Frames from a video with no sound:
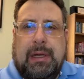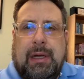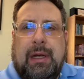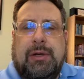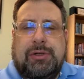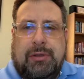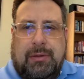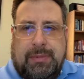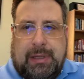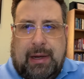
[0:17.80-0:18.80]
on
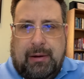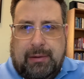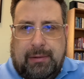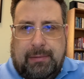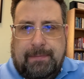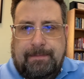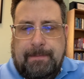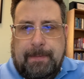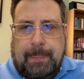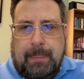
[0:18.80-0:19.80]
Shulem's character.
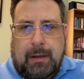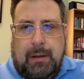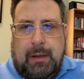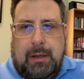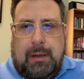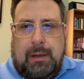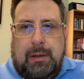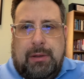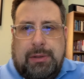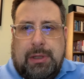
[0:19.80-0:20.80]

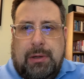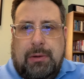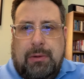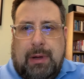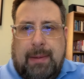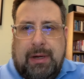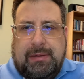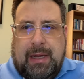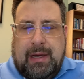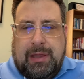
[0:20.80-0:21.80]
So I'm going to
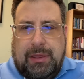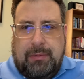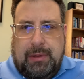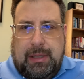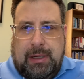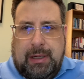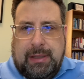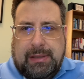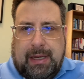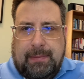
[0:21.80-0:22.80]
take three
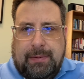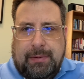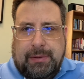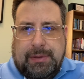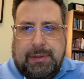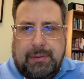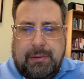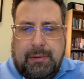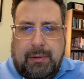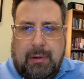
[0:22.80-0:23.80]
examples,
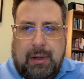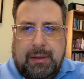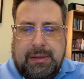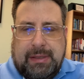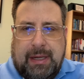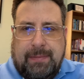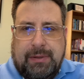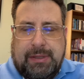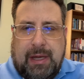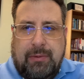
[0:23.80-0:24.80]
all
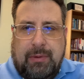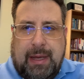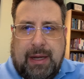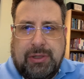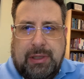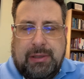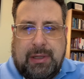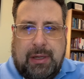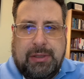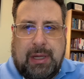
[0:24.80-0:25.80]
examples that we actually
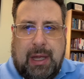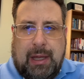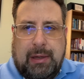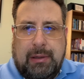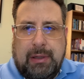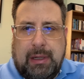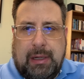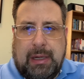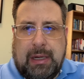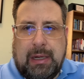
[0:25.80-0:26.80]
touched on
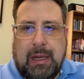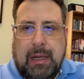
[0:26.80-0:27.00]
in